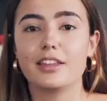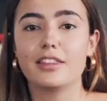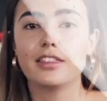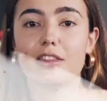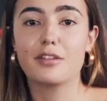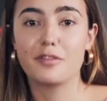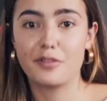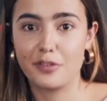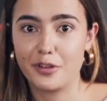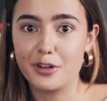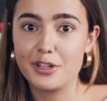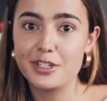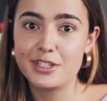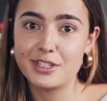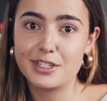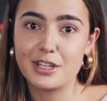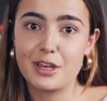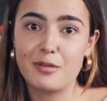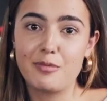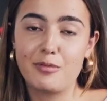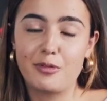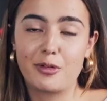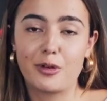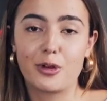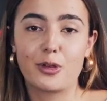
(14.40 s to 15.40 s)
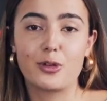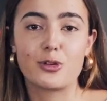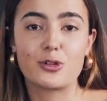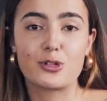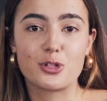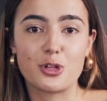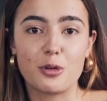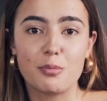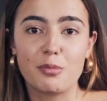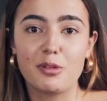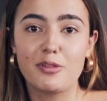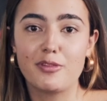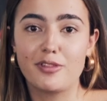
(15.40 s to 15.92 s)
The first step for your
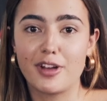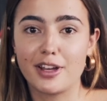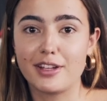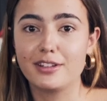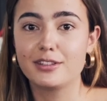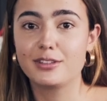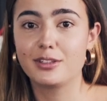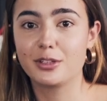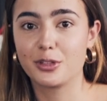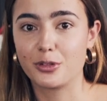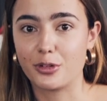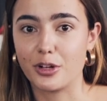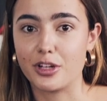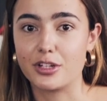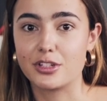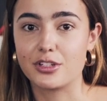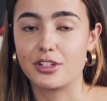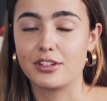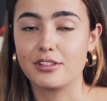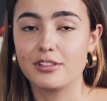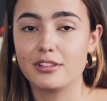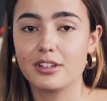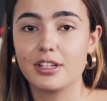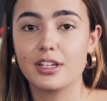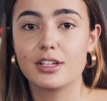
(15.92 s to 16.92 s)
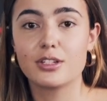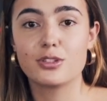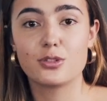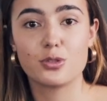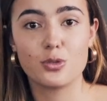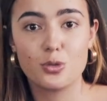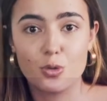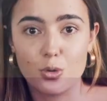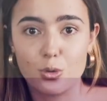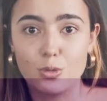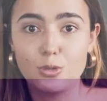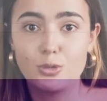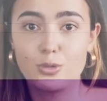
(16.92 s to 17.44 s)
Shopify integration is
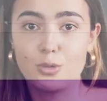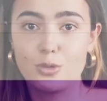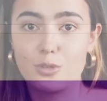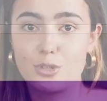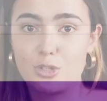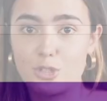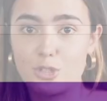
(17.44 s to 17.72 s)
to go to the